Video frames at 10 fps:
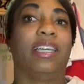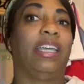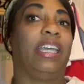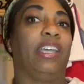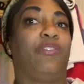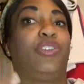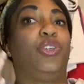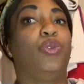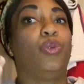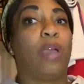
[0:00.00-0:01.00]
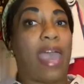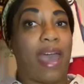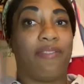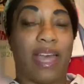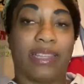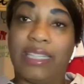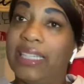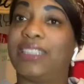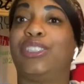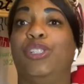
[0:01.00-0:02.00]
if you have that
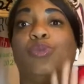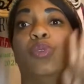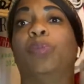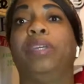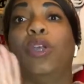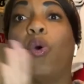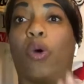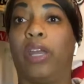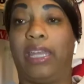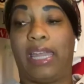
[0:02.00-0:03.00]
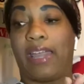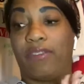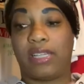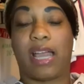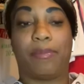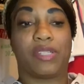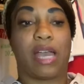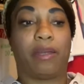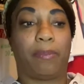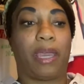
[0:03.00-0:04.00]
list, you will be on it every time it's
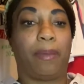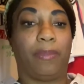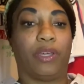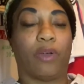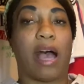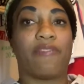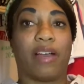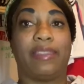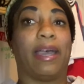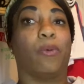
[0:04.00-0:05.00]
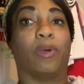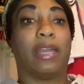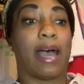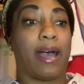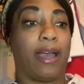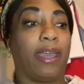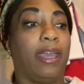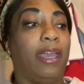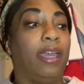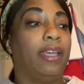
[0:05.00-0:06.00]
time to pay a bill. I find that when I
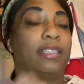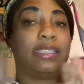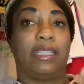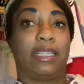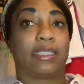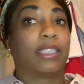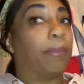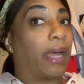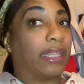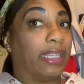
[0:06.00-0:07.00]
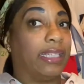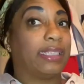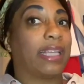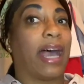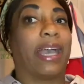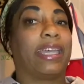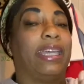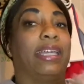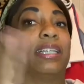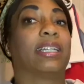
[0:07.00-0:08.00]
stick to my list, I
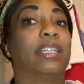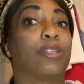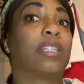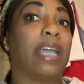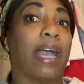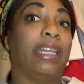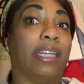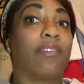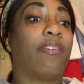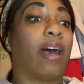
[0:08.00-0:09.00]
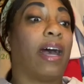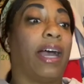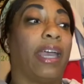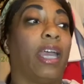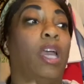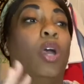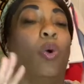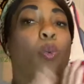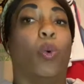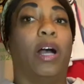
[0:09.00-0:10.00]
can clearly identify
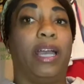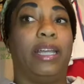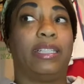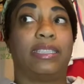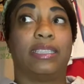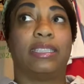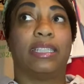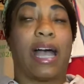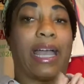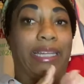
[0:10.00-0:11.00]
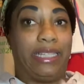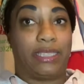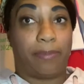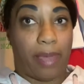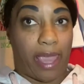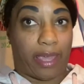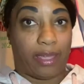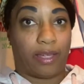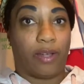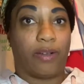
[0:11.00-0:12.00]
what I need to pay.
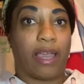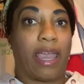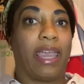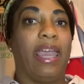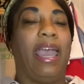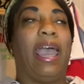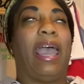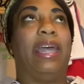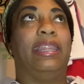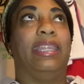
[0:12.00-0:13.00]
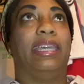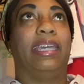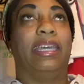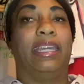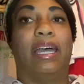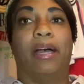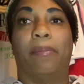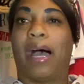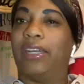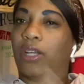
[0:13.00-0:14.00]
Okay. And then um,
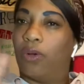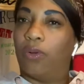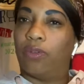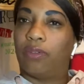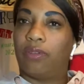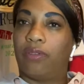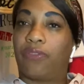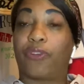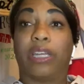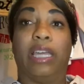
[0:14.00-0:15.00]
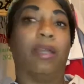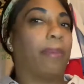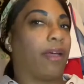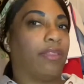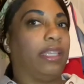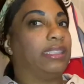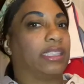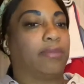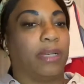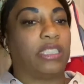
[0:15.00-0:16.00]
I don't forget about things as
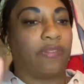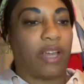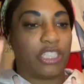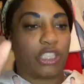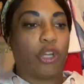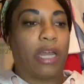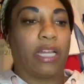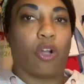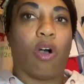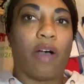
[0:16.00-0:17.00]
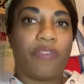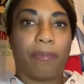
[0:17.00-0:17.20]
much. If I just try to go off of